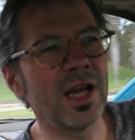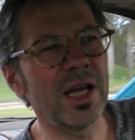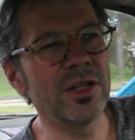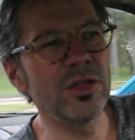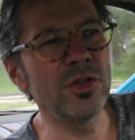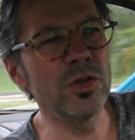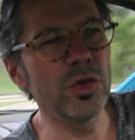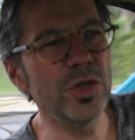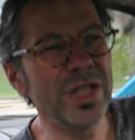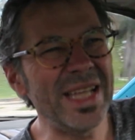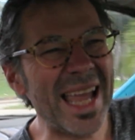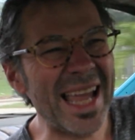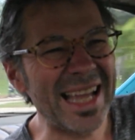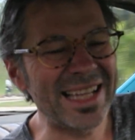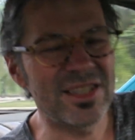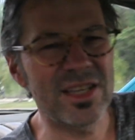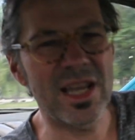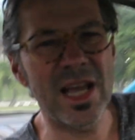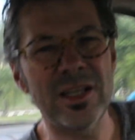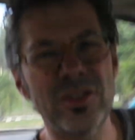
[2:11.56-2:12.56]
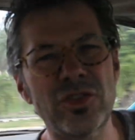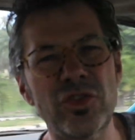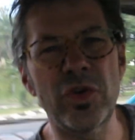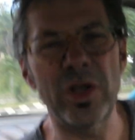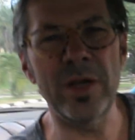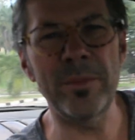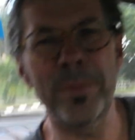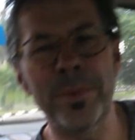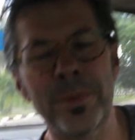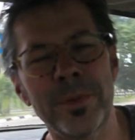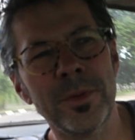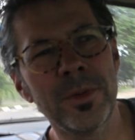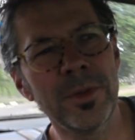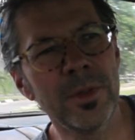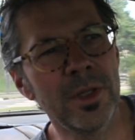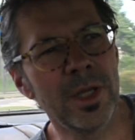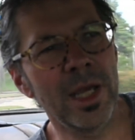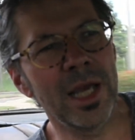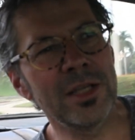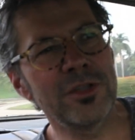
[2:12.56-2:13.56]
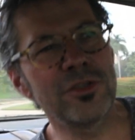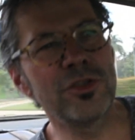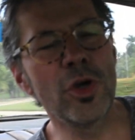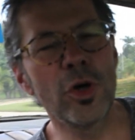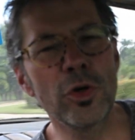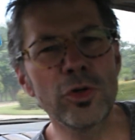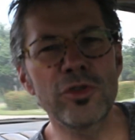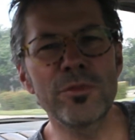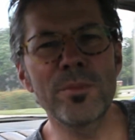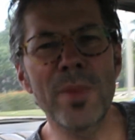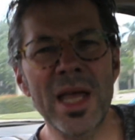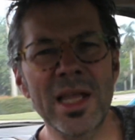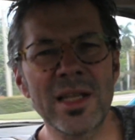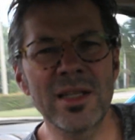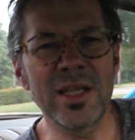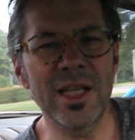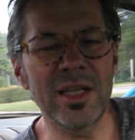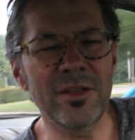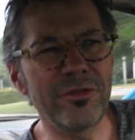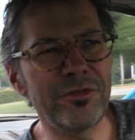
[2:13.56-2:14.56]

and do the exact trip as those men did